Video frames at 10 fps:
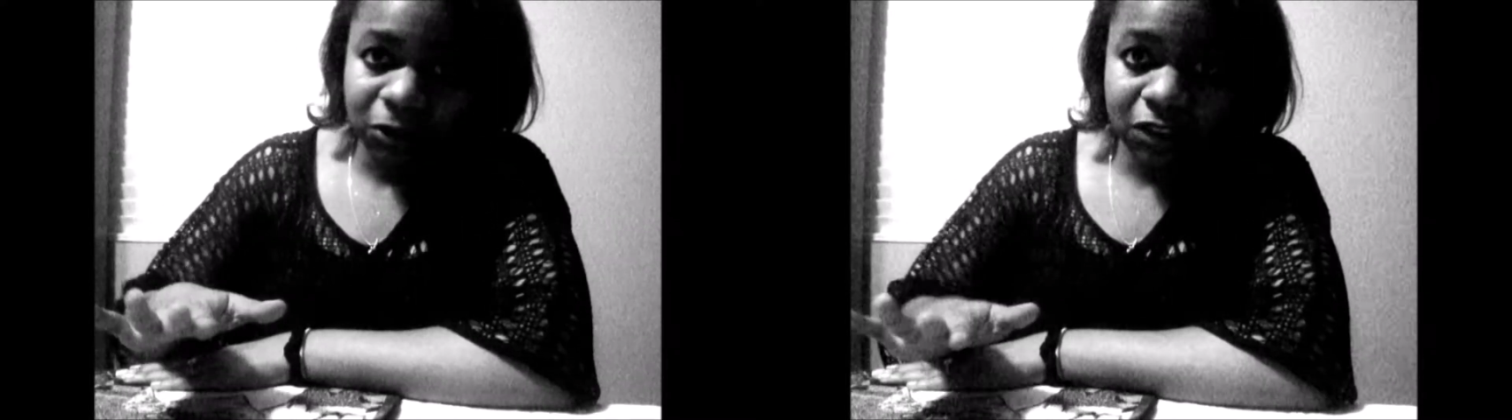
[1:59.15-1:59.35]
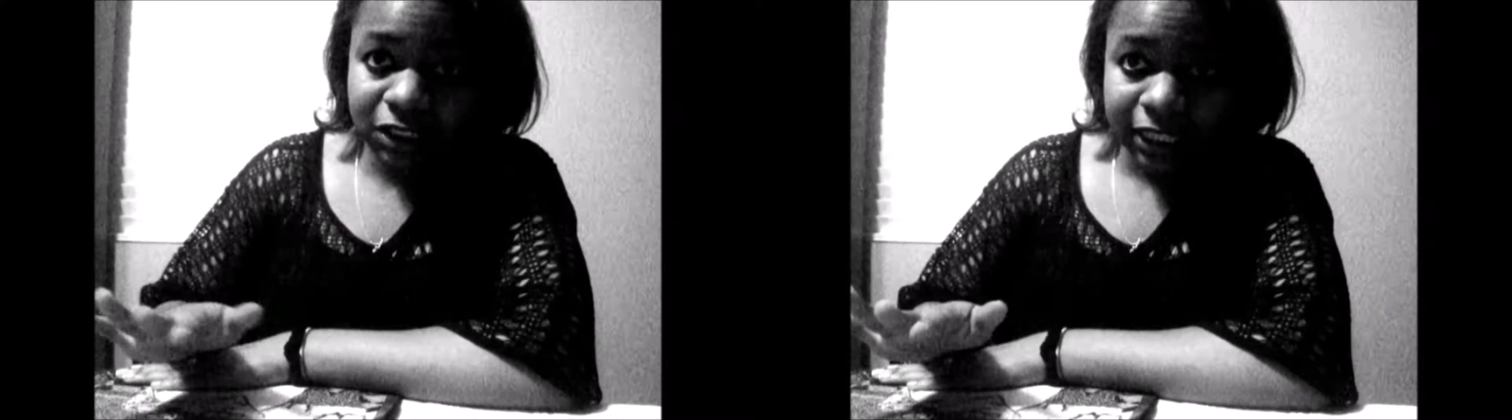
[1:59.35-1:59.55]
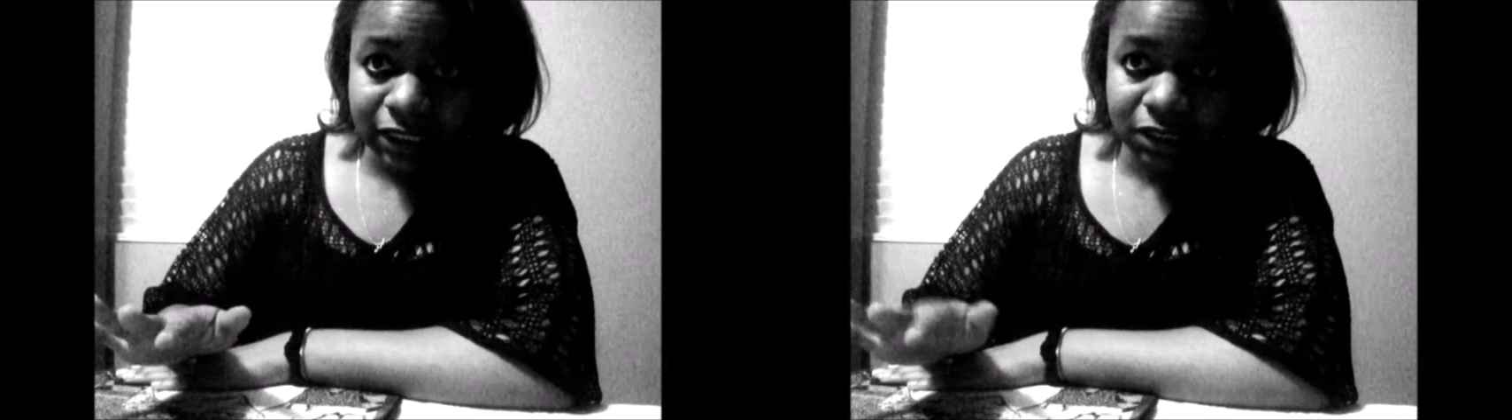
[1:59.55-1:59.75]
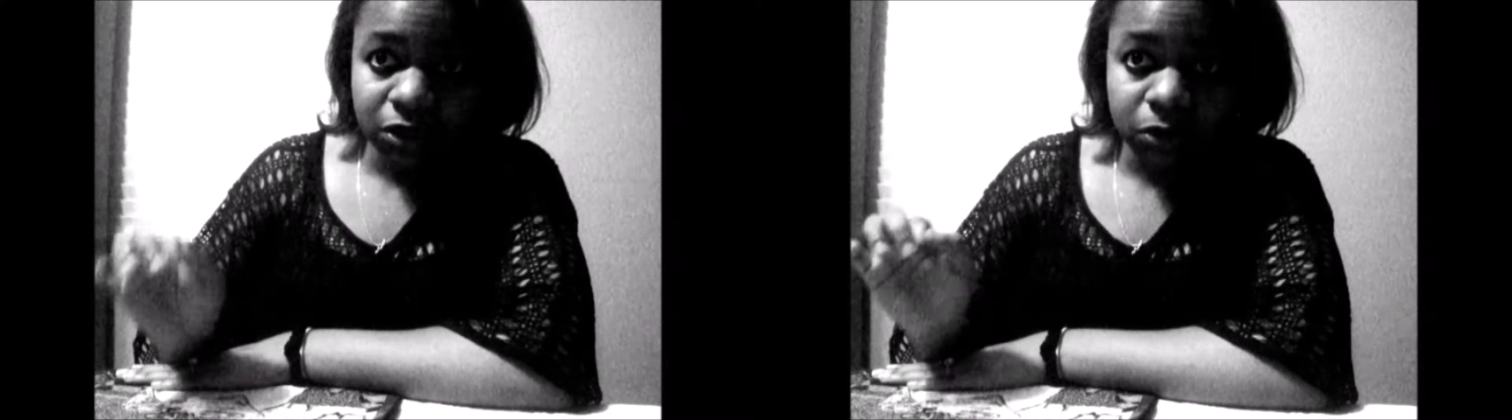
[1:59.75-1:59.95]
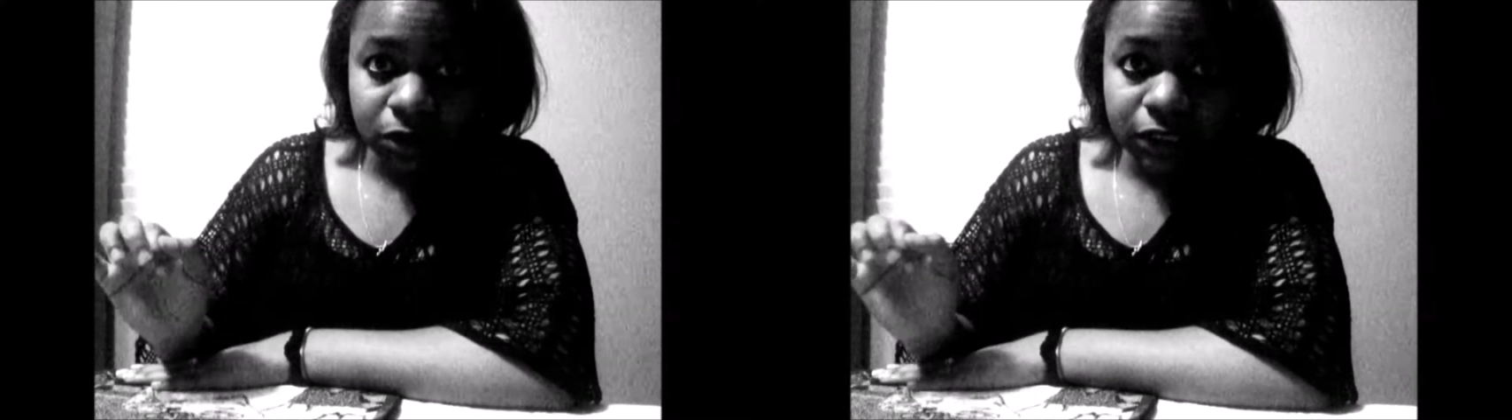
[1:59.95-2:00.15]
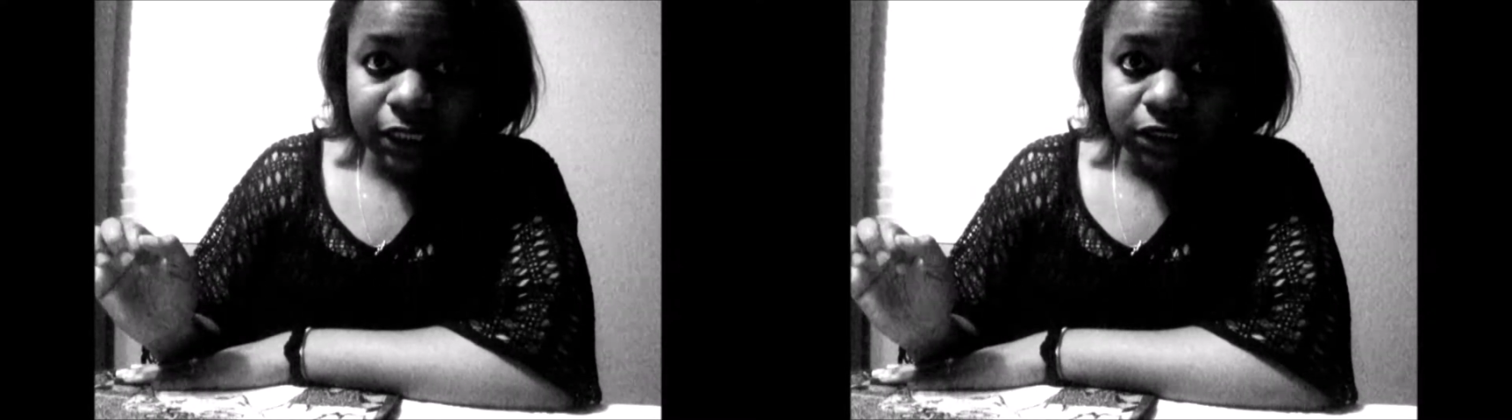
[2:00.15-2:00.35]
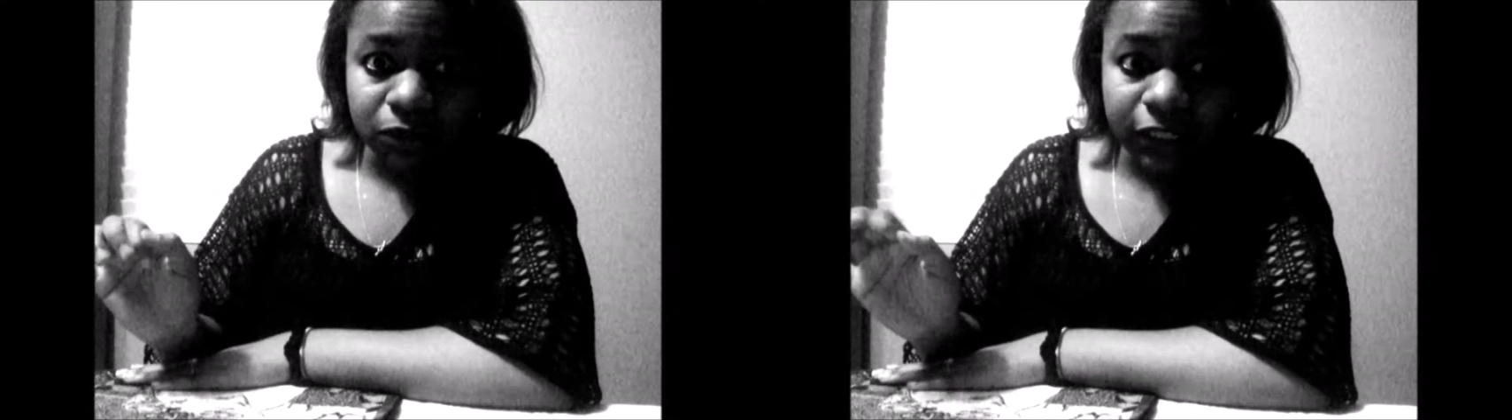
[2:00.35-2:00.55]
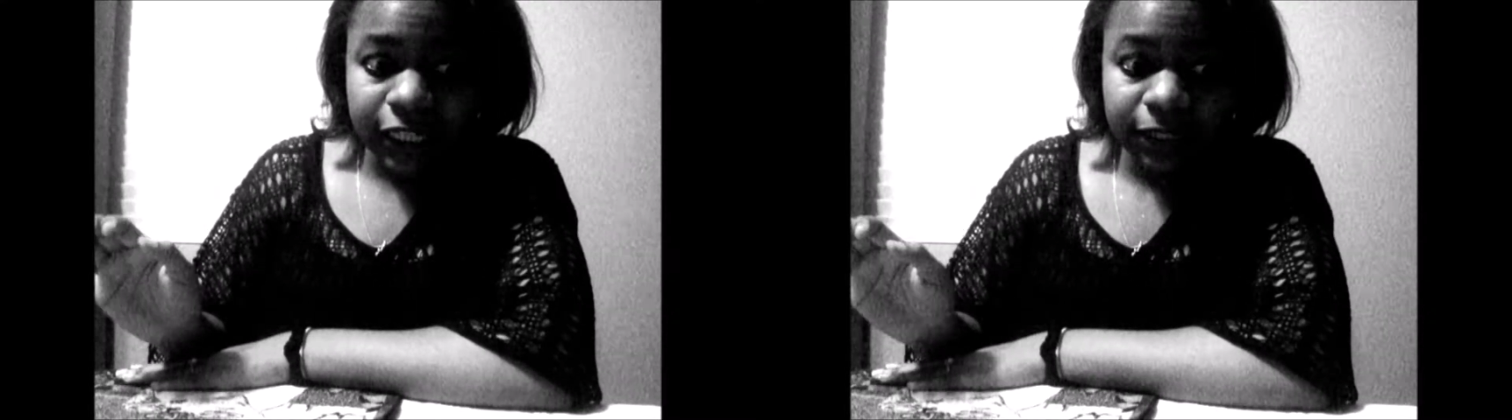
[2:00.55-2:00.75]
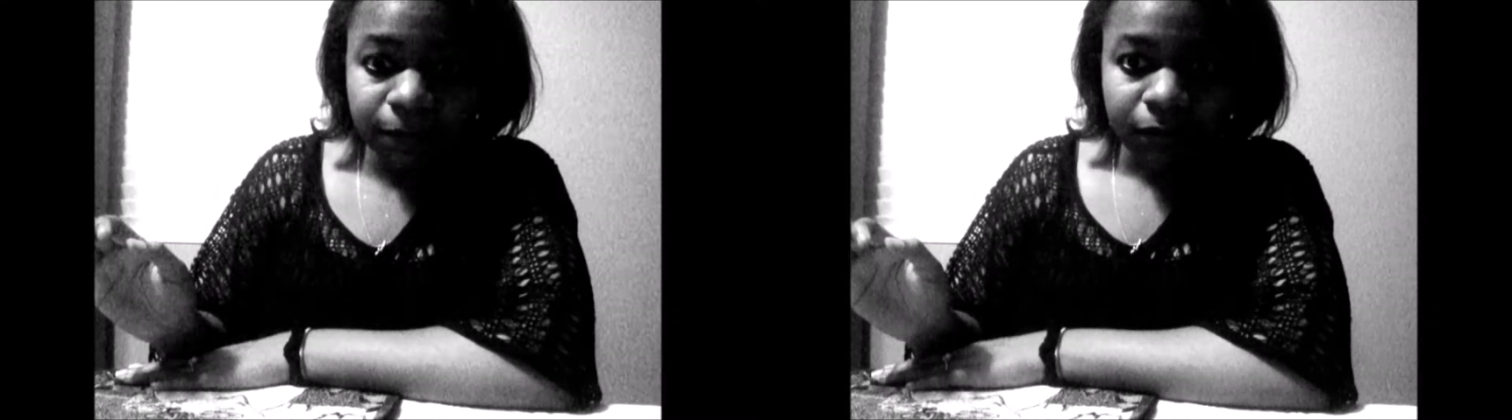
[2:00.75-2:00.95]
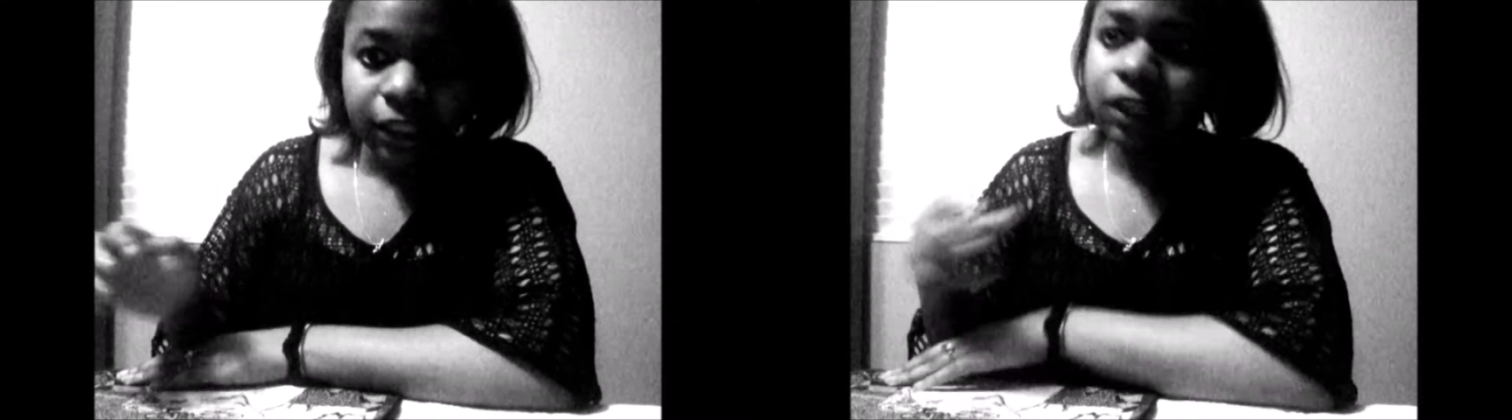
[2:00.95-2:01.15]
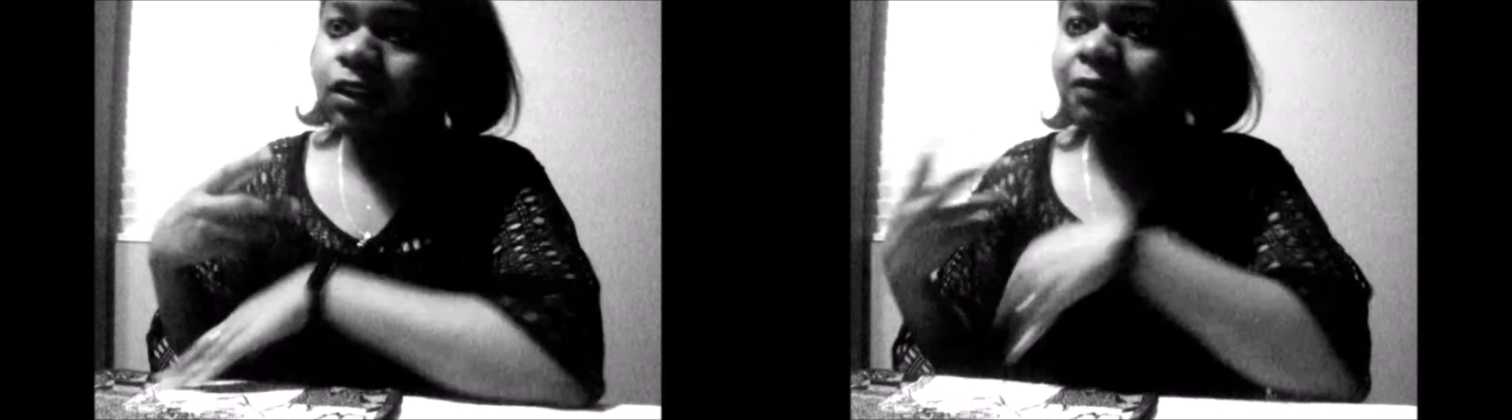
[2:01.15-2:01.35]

your jets. Cool your jets, okay? You